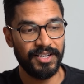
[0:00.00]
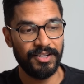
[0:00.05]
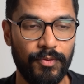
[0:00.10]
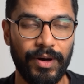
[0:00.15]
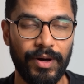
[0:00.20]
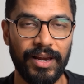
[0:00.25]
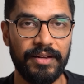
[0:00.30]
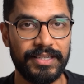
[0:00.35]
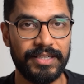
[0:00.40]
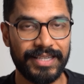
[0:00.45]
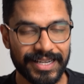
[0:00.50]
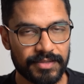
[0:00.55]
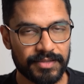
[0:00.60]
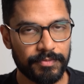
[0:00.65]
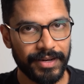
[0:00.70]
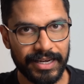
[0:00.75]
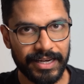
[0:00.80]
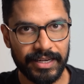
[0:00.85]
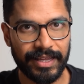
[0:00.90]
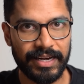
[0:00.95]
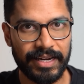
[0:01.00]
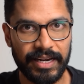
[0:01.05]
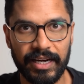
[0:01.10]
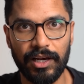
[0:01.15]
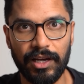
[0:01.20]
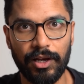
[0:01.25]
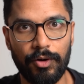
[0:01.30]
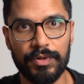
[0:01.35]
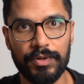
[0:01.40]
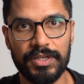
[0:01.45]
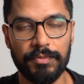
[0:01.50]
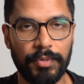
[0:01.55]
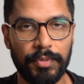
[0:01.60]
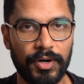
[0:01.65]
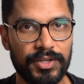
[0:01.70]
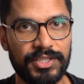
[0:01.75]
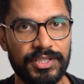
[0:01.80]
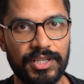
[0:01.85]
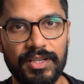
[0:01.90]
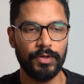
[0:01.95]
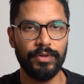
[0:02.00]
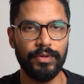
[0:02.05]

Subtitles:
While it does mean they need a lower deposit